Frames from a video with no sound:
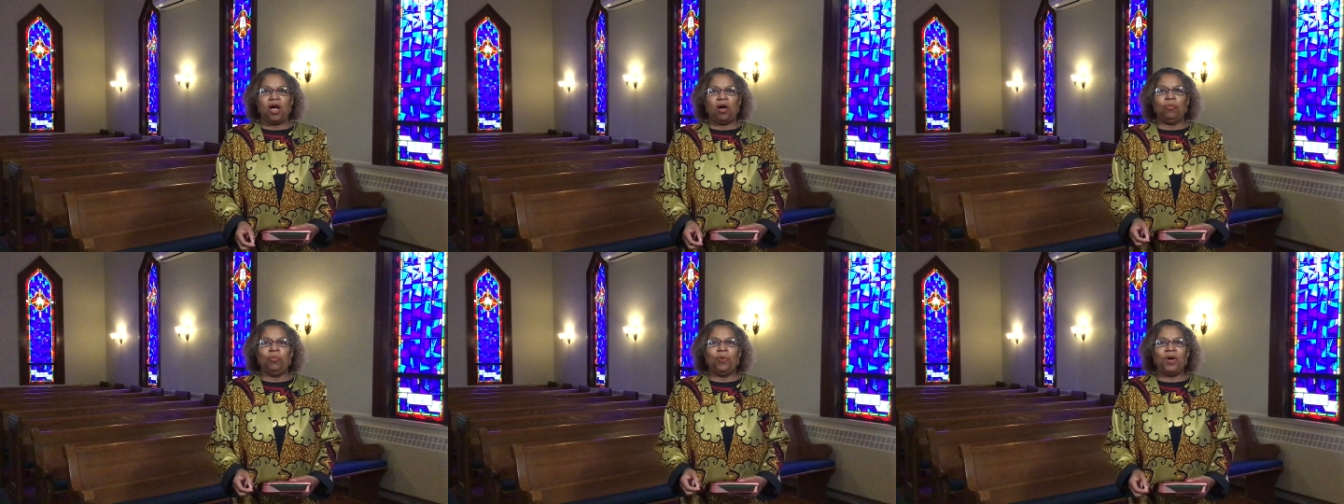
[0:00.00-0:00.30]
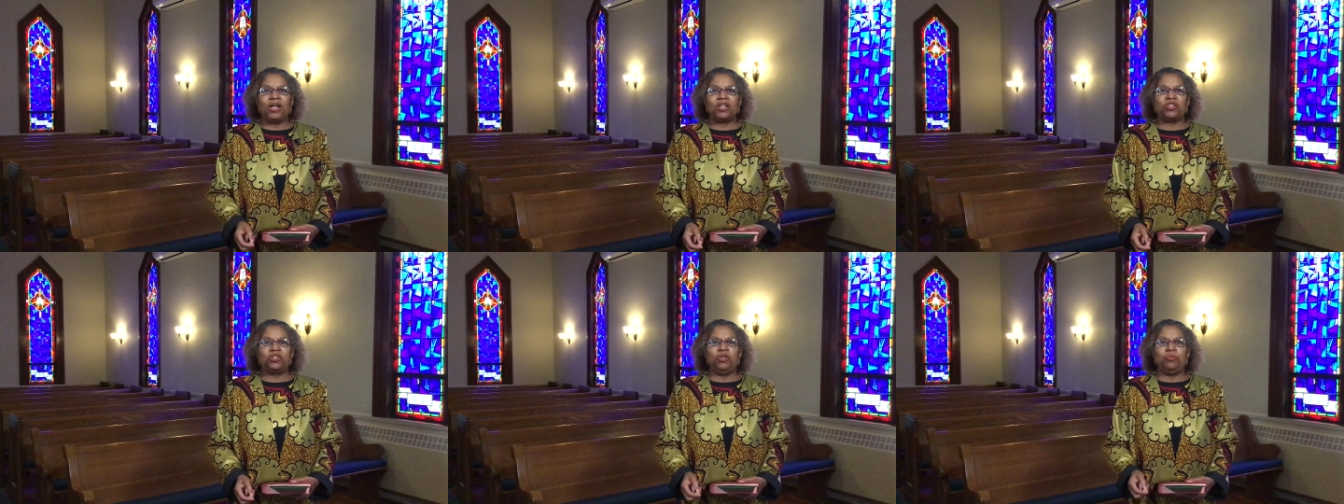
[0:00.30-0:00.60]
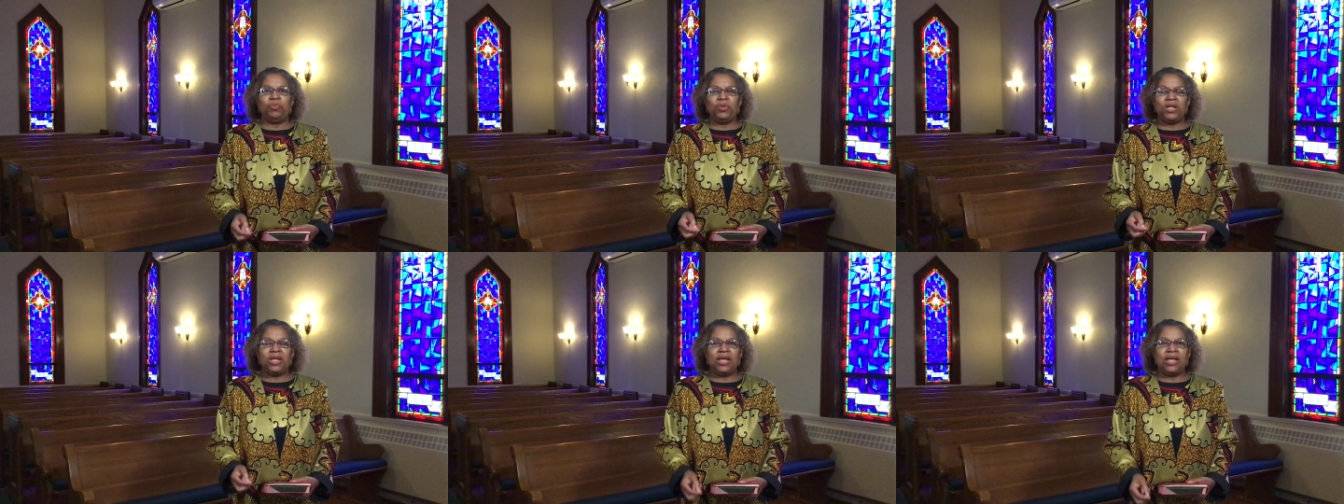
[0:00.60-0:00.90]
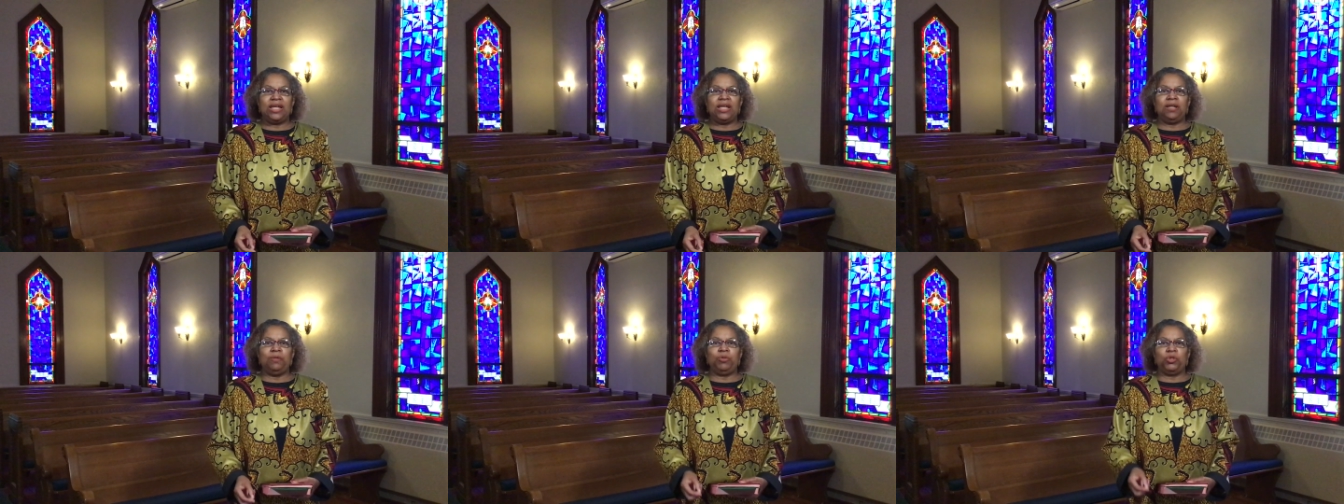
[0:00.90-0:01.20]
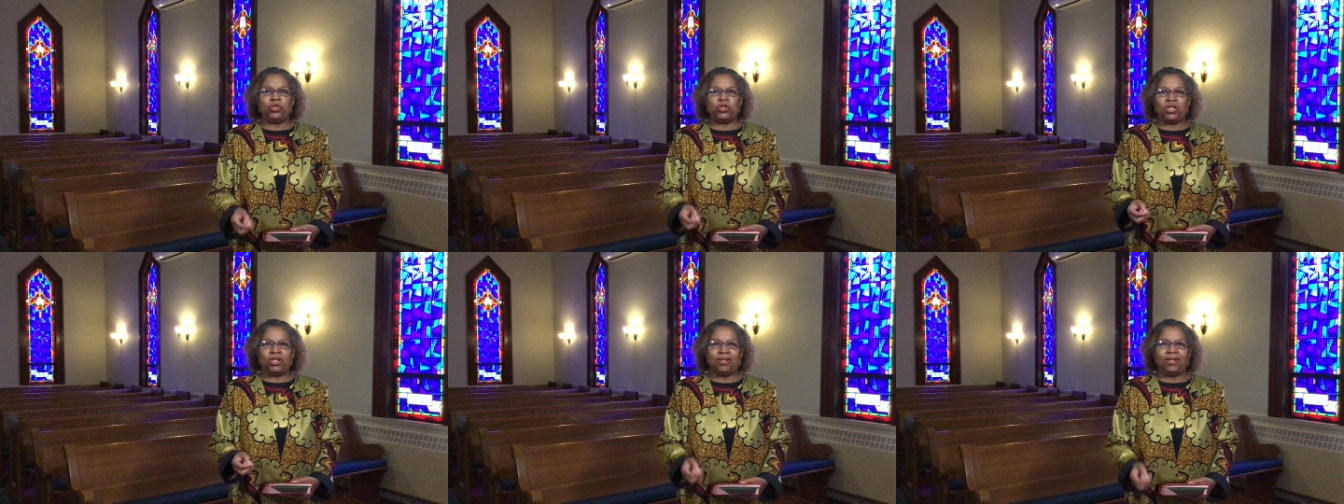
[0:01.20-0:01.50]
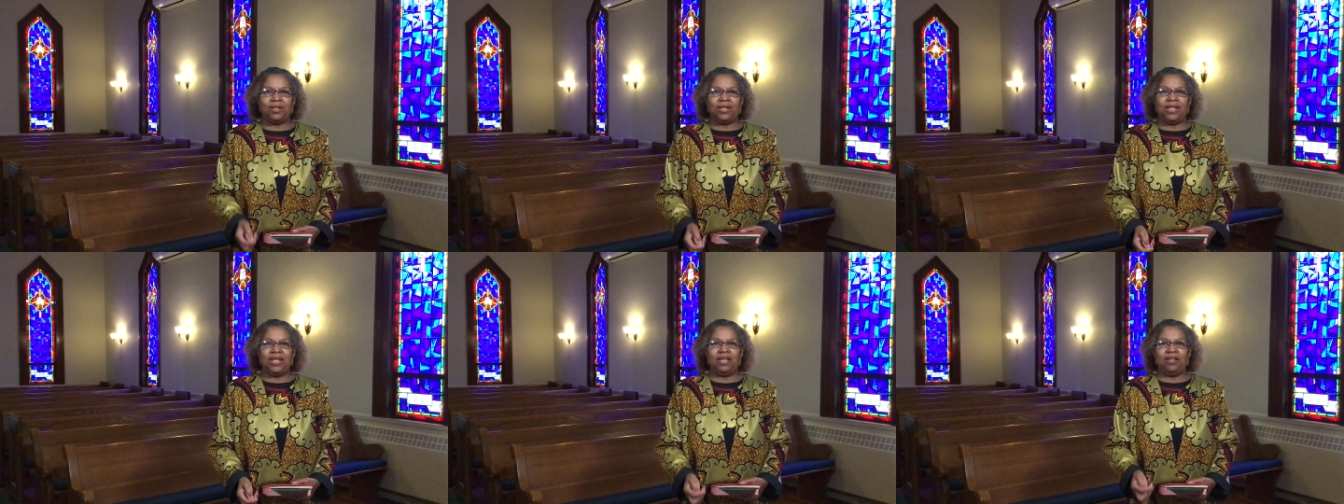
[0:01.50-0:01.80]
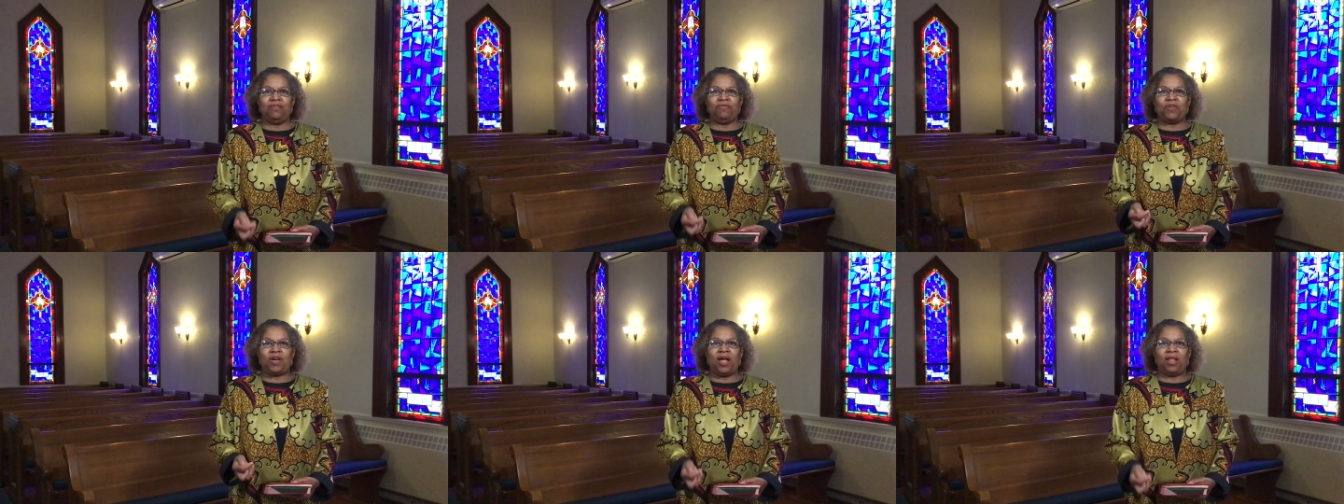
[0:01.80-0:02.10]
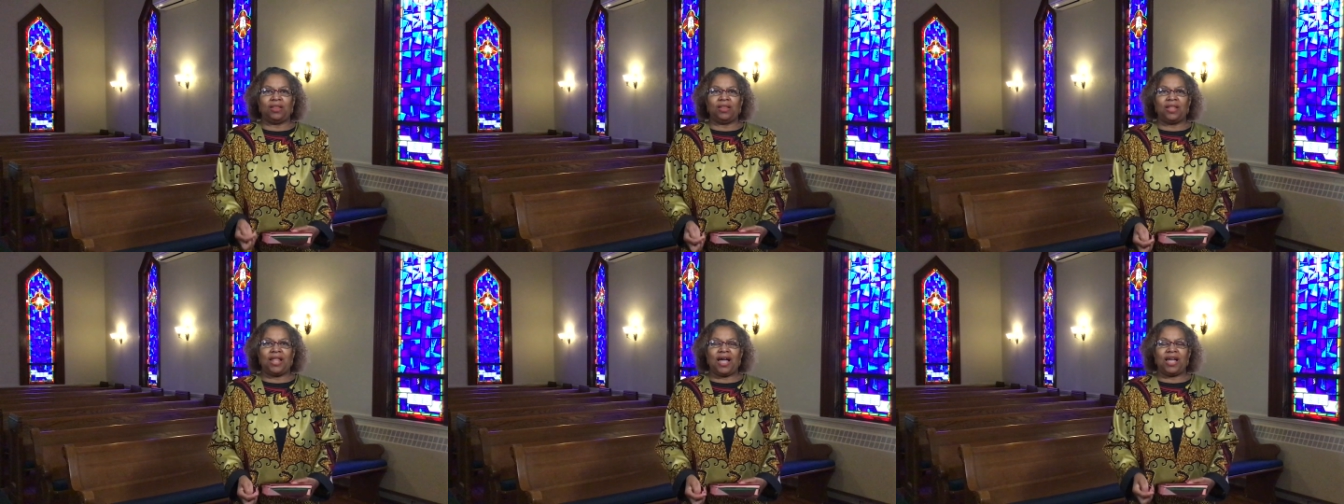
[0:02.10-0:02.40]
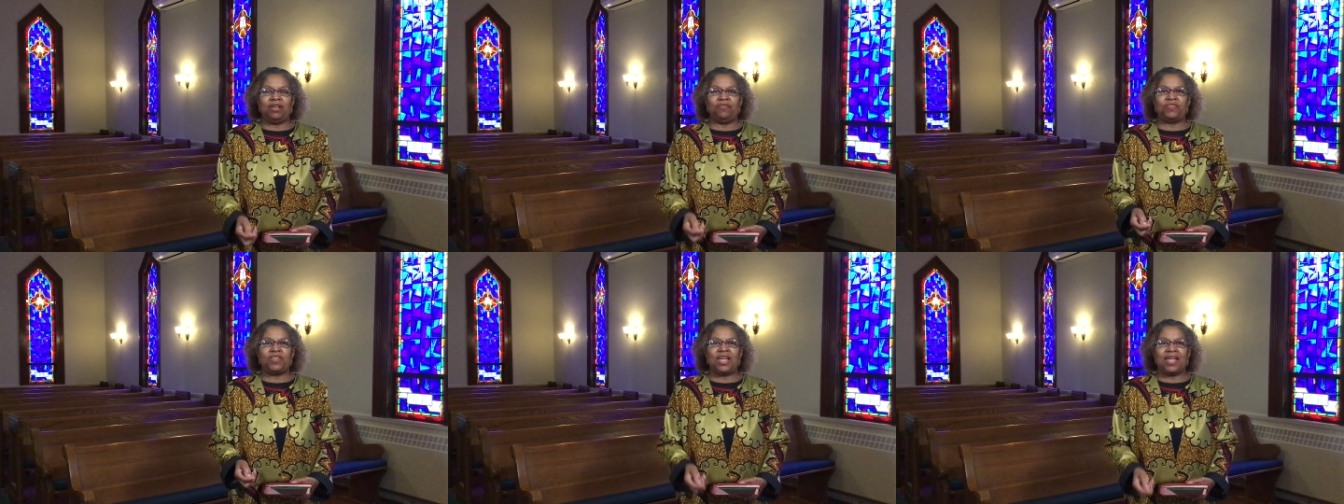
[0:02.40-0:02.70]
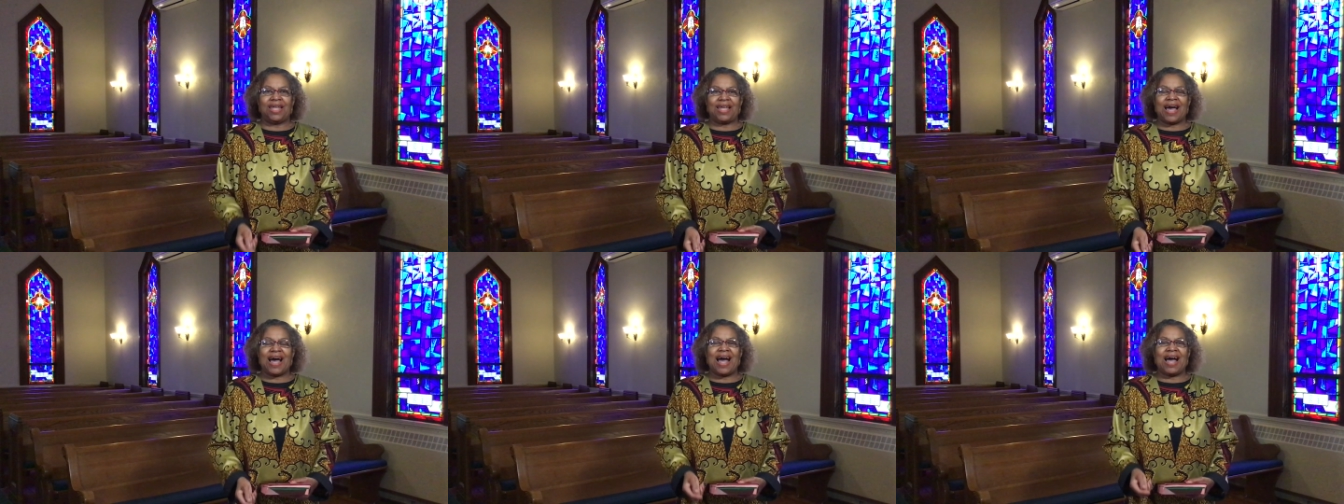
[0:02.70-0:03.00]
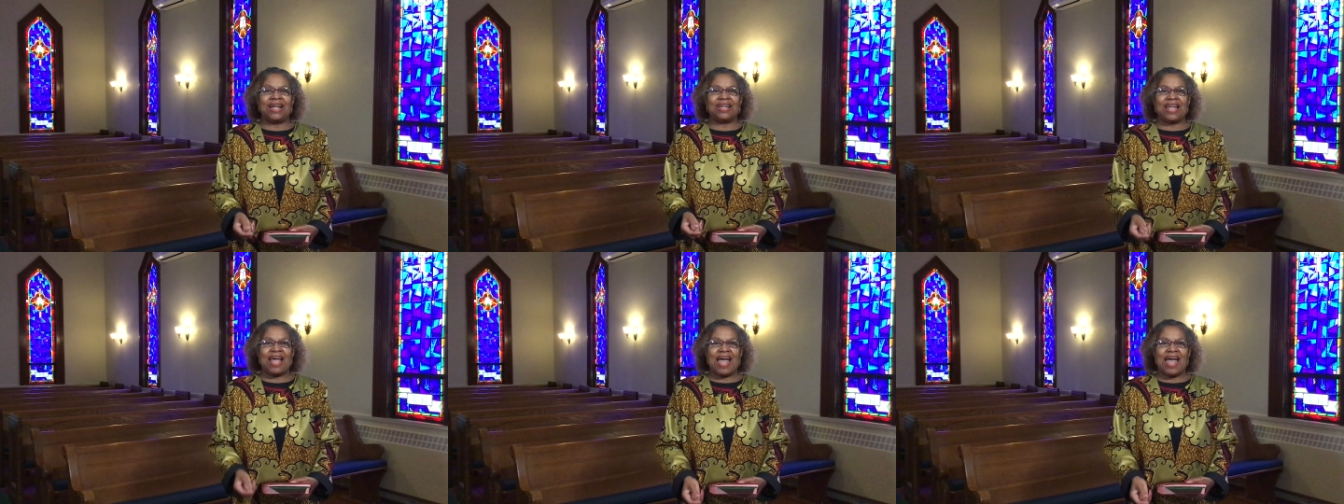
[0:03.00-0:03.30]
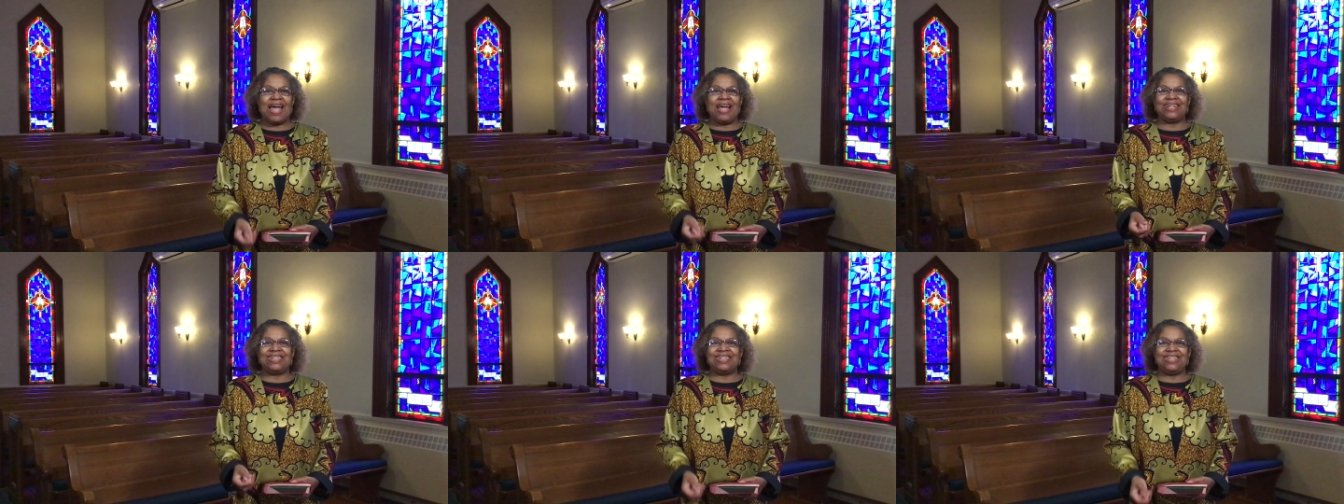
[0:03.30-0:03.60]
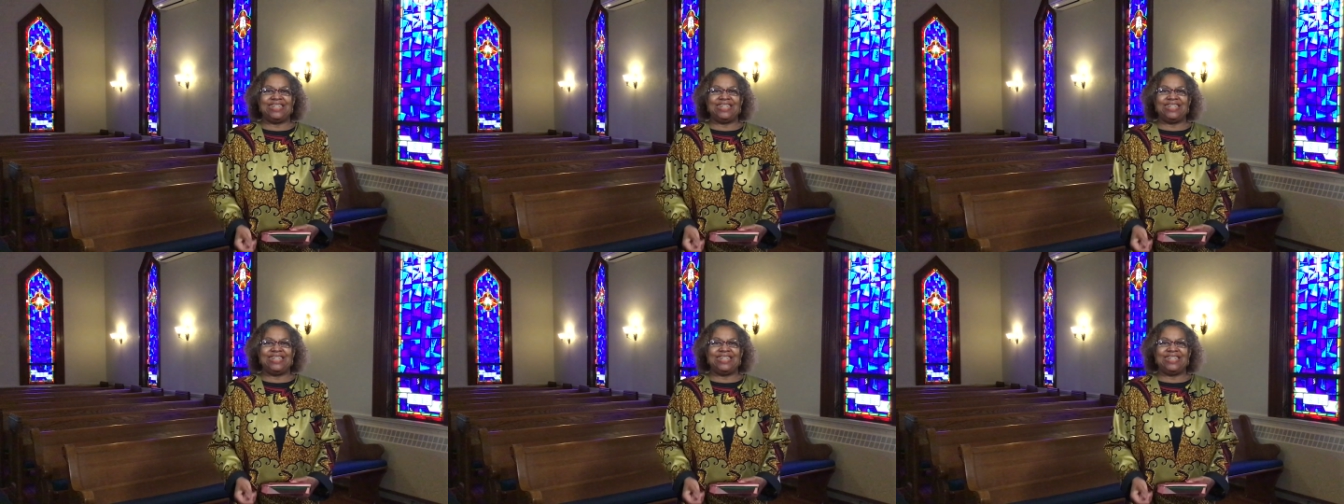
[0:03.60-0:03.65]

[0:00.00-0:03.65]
but to be able to live a life that God had